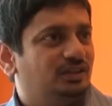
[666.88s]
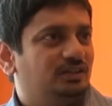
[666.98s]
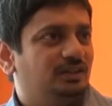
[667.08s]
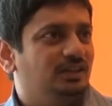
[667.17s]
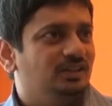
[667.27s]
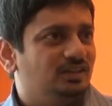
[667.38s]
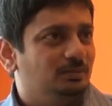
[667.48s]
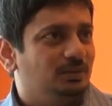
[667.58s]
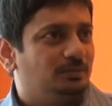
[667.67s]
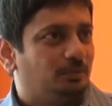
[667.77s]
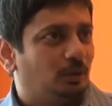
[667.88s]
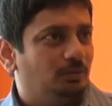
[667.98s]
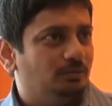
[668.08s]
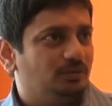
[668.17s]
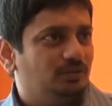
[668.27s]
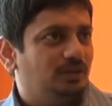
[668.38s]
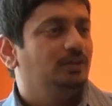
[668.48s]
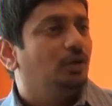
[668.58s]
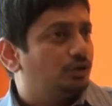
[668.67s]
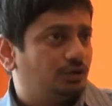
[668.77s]
in the ECB's problems.
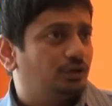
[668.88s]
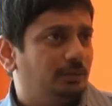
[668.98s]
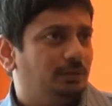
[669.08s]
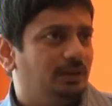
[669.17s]
Nor should they